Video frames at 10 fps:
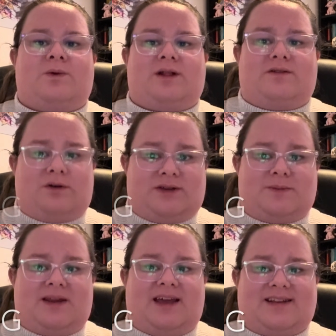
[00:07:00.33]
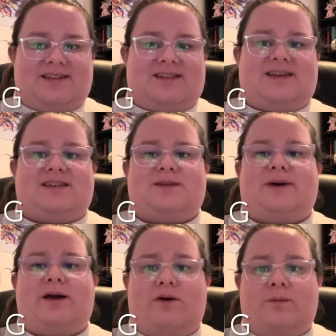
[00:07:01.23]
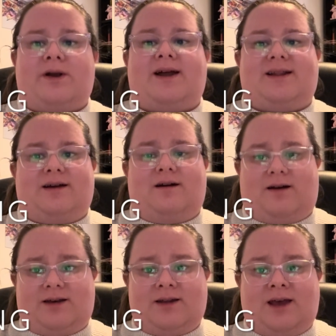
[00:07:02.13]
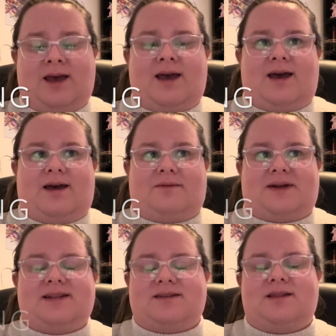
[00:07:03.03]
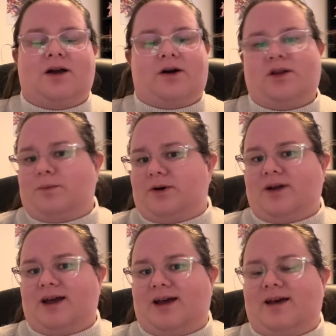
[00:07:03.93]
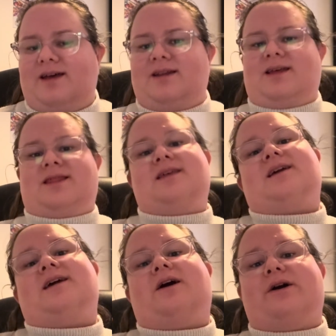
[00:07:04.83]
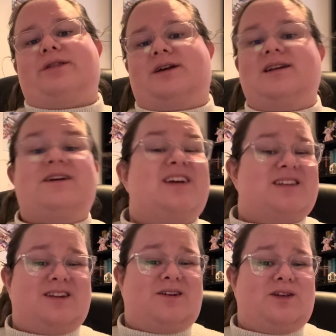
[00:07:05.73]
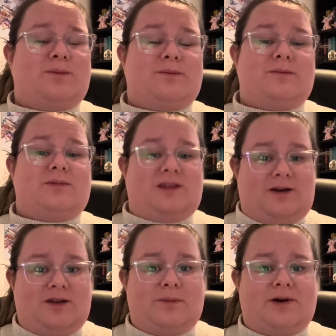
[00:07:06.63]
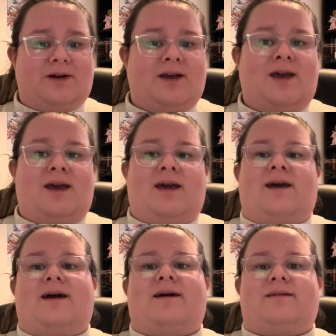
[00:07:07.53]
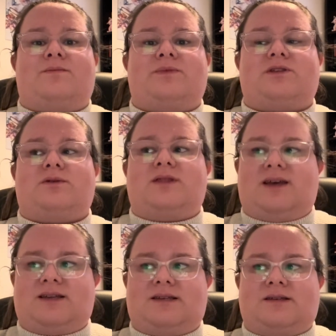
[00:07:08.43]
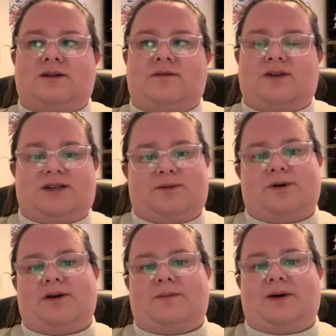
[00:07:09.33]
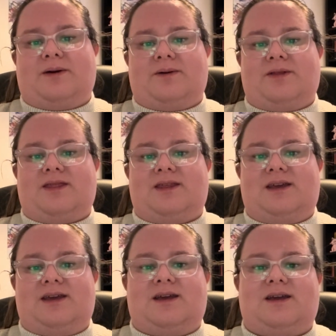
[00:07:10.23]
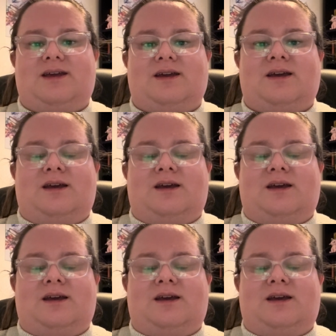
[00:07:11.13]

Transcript: Will Have Always Been Against This by Omar Akkad. And I listened to the audiobook, and the author narrates the audiobook. So this is a non-fiction book about the